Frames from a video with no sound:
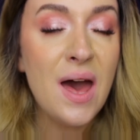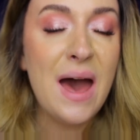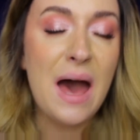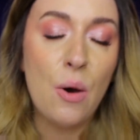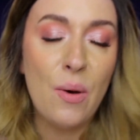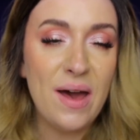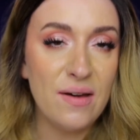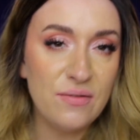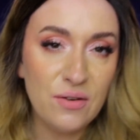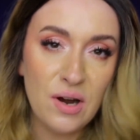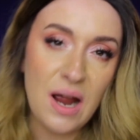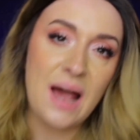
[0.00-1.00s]

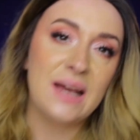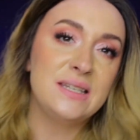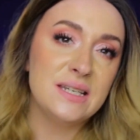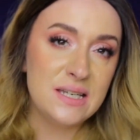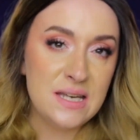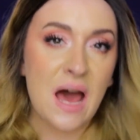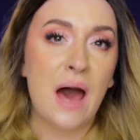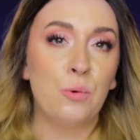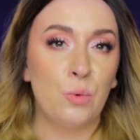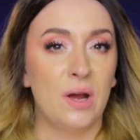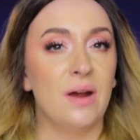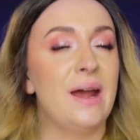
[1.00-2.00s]
However, I did not
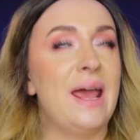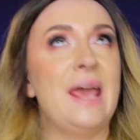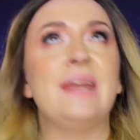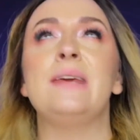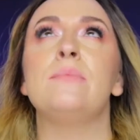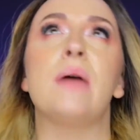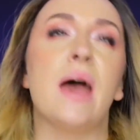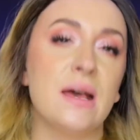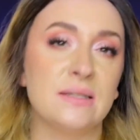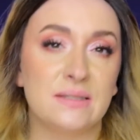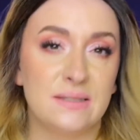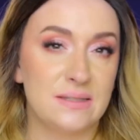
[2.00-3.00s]
wear any
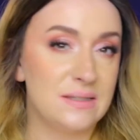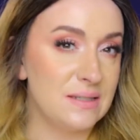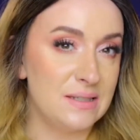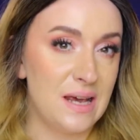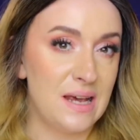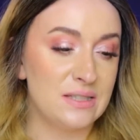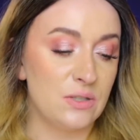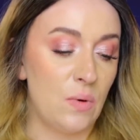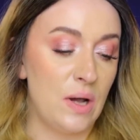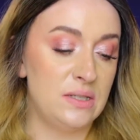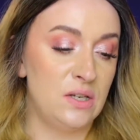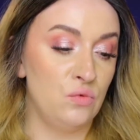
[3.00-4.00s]
masks today, so
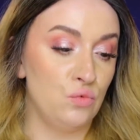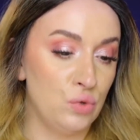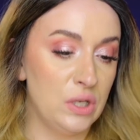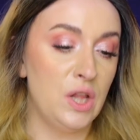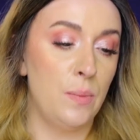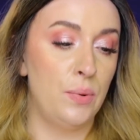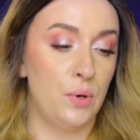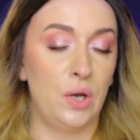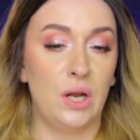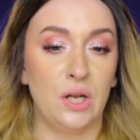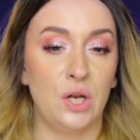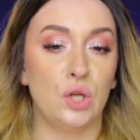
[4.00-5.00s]
I didn't really put
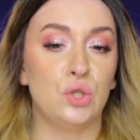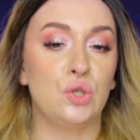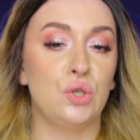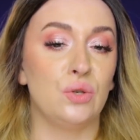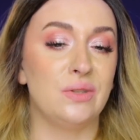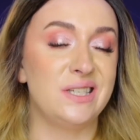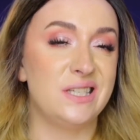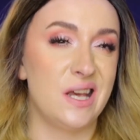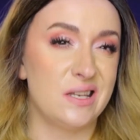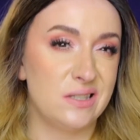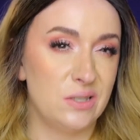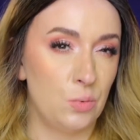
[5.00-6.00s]
it to the
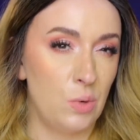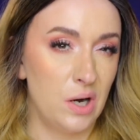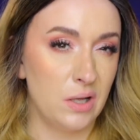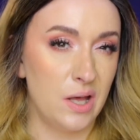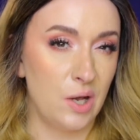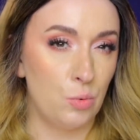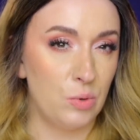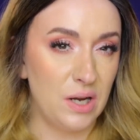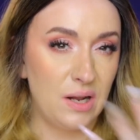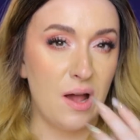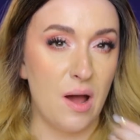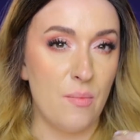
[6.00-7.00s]
test to where, like, would
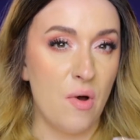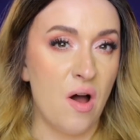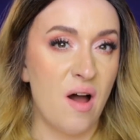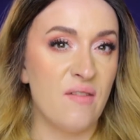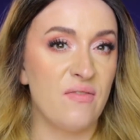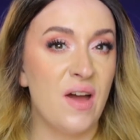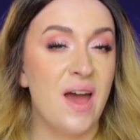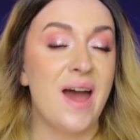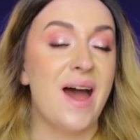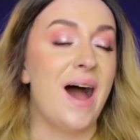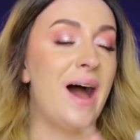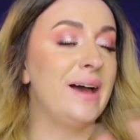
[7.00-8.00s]
it come off.
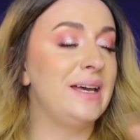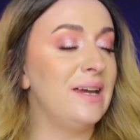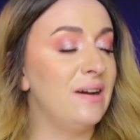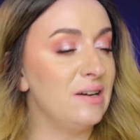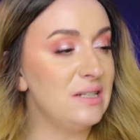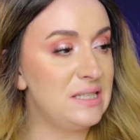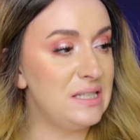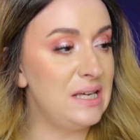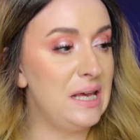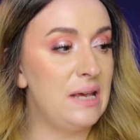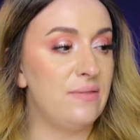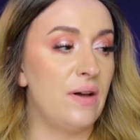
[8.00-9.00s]
I
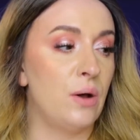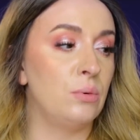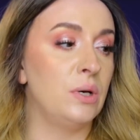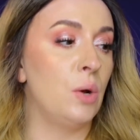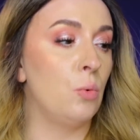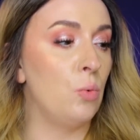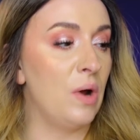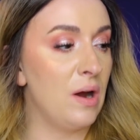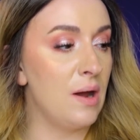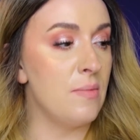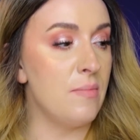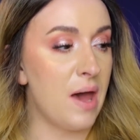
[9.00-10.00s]
guarantee if I would wear
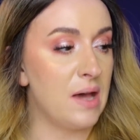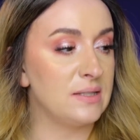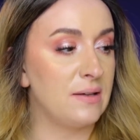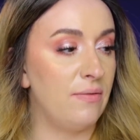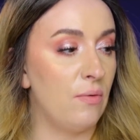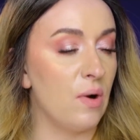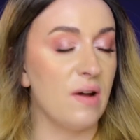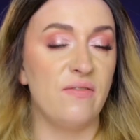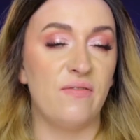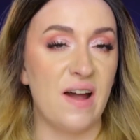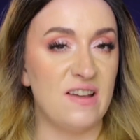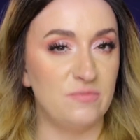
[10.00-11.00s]
a mask for
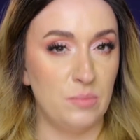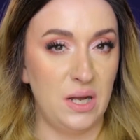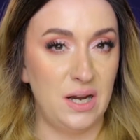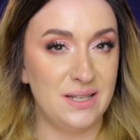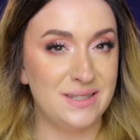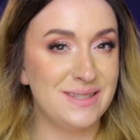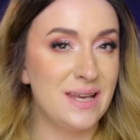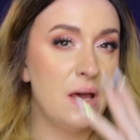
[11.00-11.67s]
5 minutes,